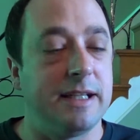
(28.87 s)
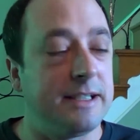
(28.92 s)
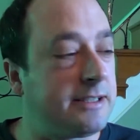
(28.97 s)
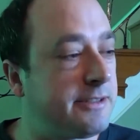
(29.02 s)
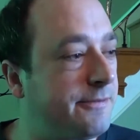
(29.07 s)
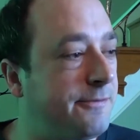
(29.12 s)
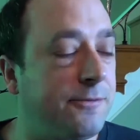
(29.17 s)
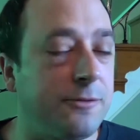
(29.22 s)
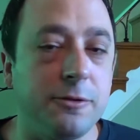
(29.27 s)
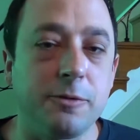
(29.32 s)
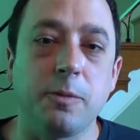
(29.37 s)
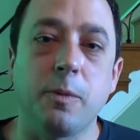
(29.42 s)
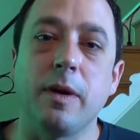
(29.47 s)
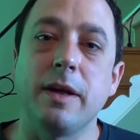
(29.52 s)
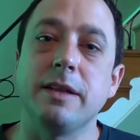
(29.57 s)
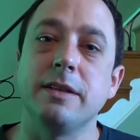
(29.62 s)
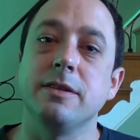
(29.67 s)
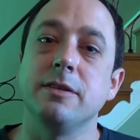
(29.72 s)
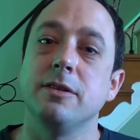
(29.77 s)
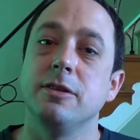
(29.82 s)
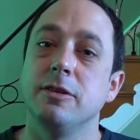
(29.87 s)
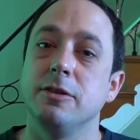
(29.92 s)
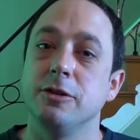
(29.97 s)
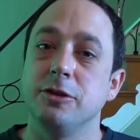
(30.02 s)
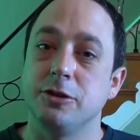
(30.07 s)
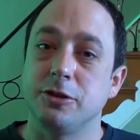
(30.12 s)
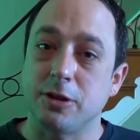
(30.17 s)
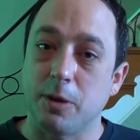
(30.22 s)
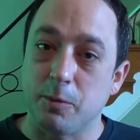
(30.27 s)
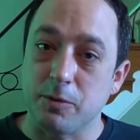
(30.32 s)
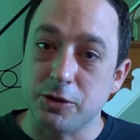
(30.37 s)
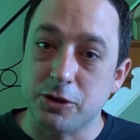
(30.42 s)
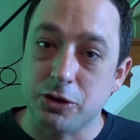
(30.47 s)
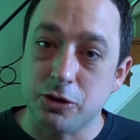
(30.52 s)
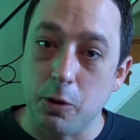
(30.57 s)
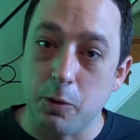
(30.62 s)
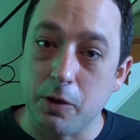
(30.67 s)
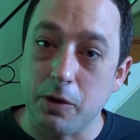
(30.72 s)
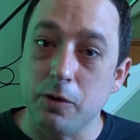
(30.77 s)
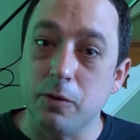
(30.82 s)
It's for when someone's
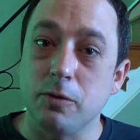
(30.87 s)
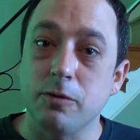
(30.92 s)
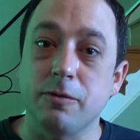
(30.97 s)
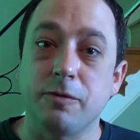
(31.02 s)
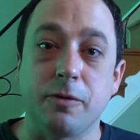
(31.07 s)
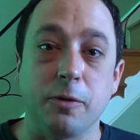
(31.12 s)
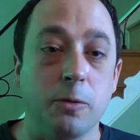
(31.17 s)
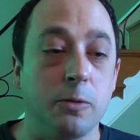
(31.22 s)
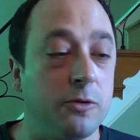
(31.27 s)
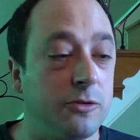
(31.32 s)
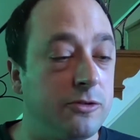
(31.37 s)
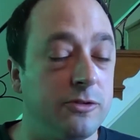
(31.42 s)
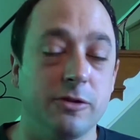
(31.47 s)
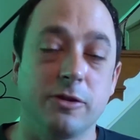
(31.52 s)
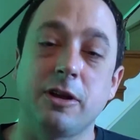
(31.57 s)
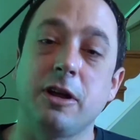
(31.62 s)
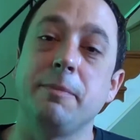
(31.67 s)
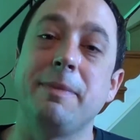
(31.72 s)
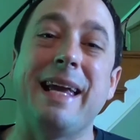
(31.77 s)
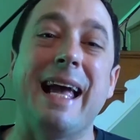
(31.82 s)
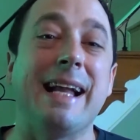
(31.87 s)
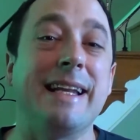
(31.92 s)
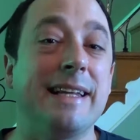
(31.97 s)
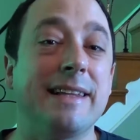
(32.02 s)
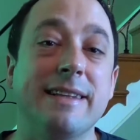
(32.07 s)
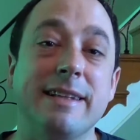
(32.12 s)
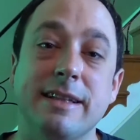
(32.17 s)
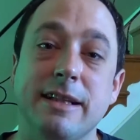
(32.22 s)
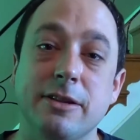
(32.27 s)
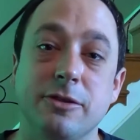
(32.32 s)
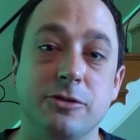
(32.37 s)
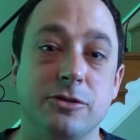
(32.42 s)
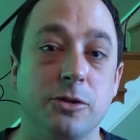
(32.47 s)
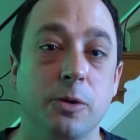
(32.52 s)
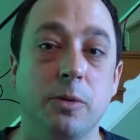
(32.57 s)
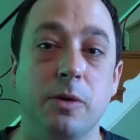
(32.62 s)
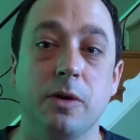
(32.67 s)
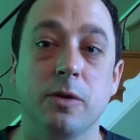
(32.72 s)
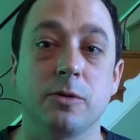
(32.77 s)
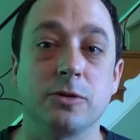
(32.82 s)
choking on food, or it could be anything that they're
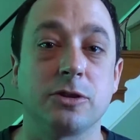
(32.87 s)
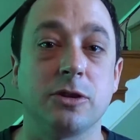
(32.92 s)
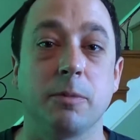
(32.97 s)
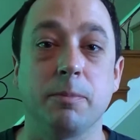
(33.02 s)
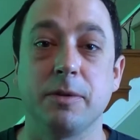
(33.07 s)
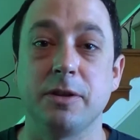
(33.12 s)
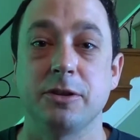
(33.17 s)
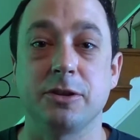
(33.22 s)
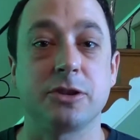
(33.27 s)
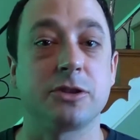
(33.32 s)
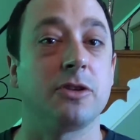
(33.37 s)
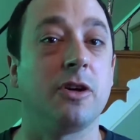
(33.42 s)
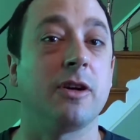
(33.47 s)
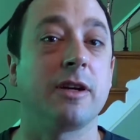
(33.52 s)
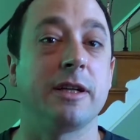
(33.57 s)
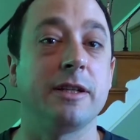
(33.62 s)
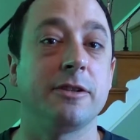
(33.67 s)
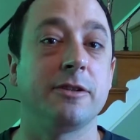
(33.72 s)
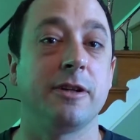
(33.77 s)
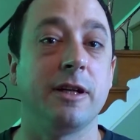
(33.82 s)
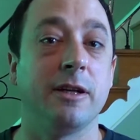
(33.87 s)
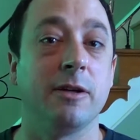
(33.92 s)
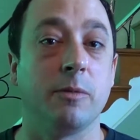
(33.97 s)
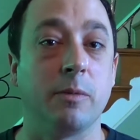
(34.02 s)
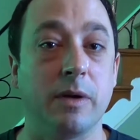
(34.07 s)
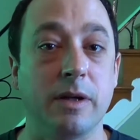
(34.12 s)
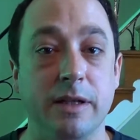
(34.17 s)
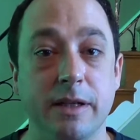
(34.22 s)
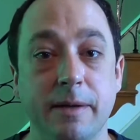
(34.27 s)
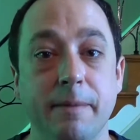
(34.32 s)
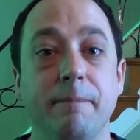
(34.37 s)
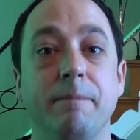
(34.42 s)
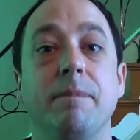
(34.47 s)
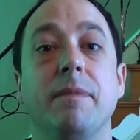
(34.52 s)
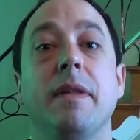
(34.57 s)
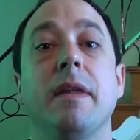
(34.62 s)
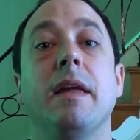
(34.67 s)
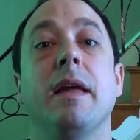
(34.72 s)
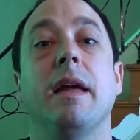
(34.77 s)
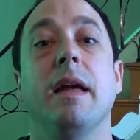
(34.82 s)
choking on, something that's stuck in their airway,
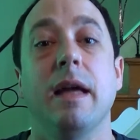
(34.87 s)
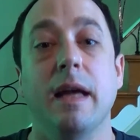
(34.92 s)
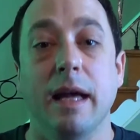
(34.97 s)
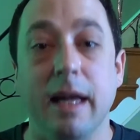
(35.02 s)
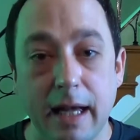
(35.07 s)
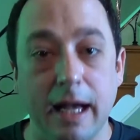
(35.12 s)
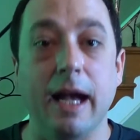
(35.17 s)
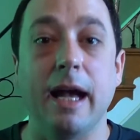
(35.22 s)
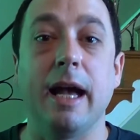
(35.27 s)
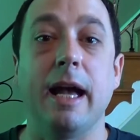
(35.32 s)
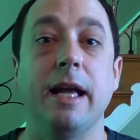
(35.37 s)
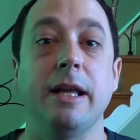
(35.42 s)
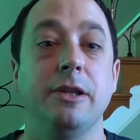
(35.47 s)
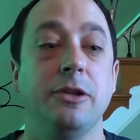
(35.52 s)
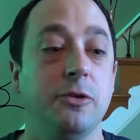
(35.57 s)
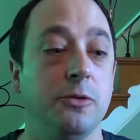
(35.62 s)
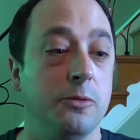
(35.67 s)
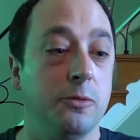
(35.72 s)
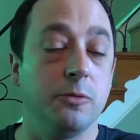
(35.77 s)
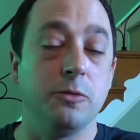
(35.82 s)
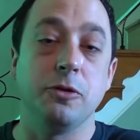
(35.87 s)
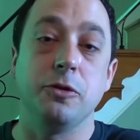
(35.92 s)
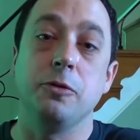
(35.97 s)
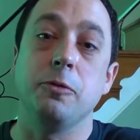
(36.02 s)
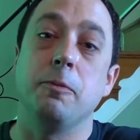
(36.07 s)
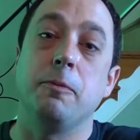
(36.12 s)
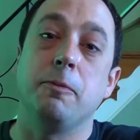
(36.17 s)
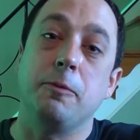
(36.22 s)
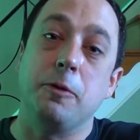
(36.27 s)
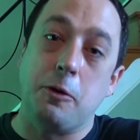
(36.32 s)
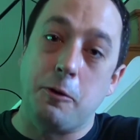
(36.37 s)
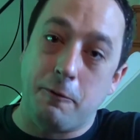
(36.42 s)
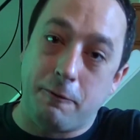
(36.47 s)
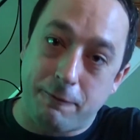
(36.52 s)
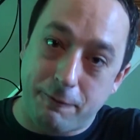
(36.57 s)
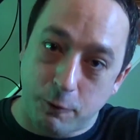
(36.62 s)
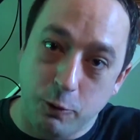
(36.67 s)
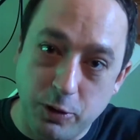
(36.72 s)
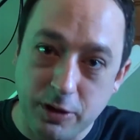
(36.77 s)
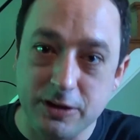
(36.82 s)
and you
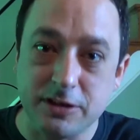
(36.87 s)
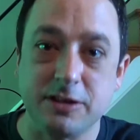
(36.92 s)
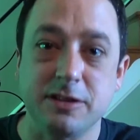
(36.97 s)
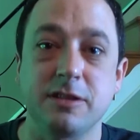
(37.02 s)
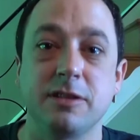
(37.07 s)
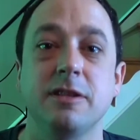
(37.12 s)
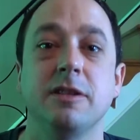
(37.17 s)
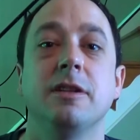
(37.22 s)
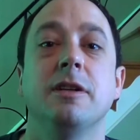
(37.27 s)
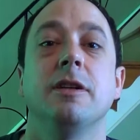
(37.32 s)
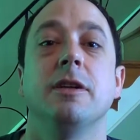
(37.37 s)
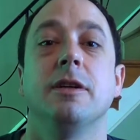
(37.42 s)
force